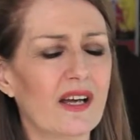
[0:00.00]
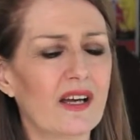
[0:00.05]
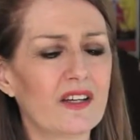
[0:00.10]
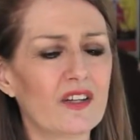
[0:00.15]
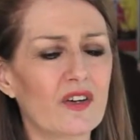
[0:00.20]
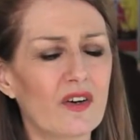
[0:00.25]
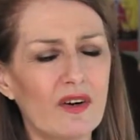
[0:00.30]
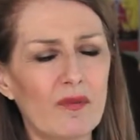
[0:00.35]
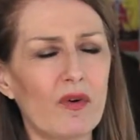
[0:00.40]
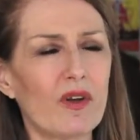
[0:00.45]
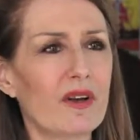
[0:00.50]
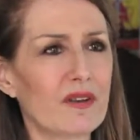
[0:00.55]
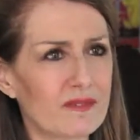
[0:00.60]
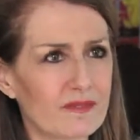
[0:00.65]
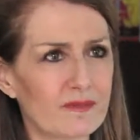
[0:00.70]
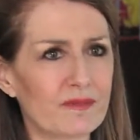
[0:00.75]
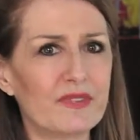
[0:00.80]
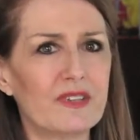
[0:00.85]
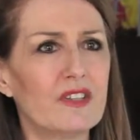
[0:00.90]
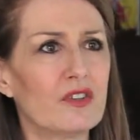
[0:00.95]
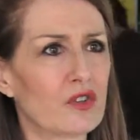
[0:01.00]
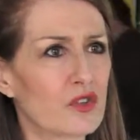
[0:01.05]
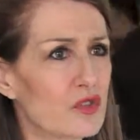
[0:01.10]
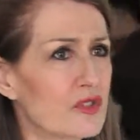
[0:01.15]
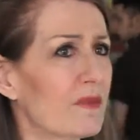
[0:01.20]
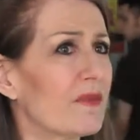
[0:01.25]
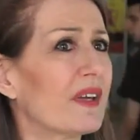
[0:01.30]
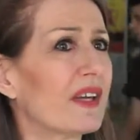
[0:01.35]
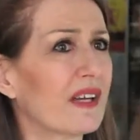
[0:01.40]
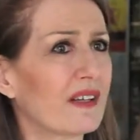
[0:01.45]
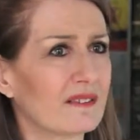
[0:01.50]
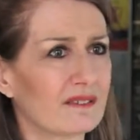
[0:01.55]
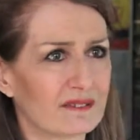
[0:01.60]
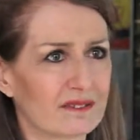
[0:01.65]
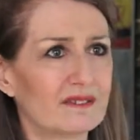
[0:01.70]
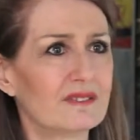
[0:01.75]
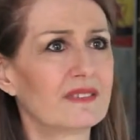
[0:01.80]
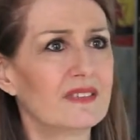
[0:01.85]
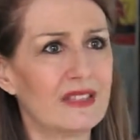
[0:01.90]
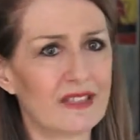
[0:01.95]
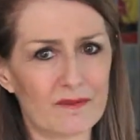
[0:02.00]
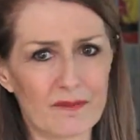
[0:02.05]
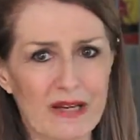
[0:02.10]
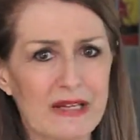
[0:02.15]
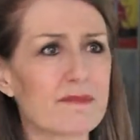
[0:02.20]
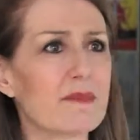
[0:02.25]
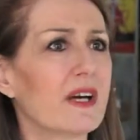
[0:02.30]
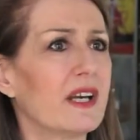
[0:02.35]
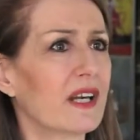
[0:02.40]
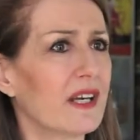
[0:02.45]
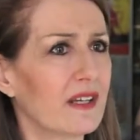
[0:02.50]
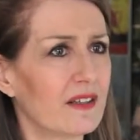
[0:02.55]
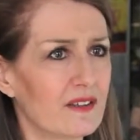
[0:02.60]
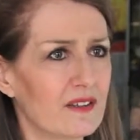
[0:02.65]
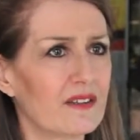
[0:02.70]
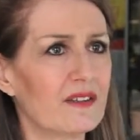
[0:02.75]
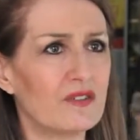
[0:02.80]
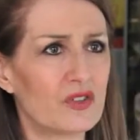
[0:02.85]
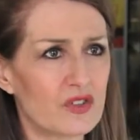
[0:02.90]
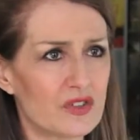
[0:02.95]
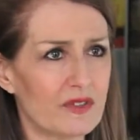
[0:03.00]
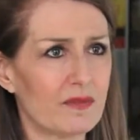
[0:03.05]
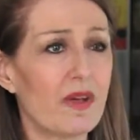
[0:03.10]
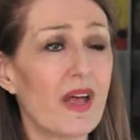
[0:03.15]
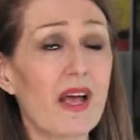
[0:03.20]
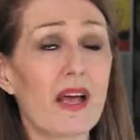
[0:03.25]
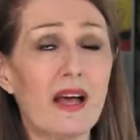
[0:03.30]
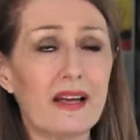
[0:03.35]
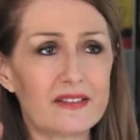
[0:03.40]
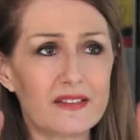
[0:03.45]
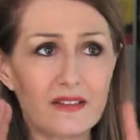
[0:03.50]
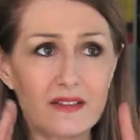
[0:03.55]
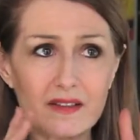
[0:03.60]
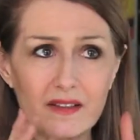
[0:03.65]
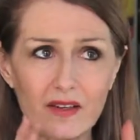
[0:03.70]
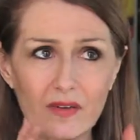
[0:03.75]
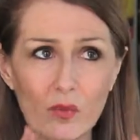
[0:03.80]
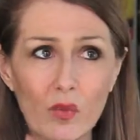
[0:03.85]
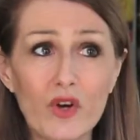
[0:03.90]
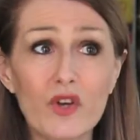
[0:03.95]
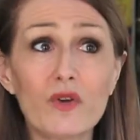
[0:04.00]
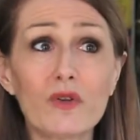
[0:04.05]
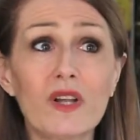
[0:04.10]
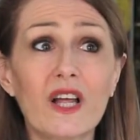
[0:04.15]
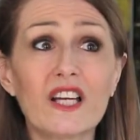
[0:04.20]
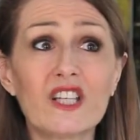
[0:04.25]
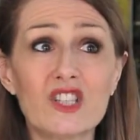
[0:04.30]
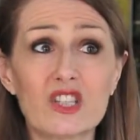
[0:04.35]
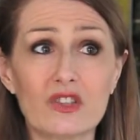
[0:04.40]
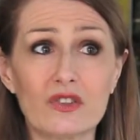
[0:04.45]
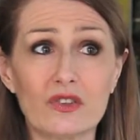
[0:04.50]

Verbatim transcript: You know, I want to you know, do something and make money and do some. I said, what do you like to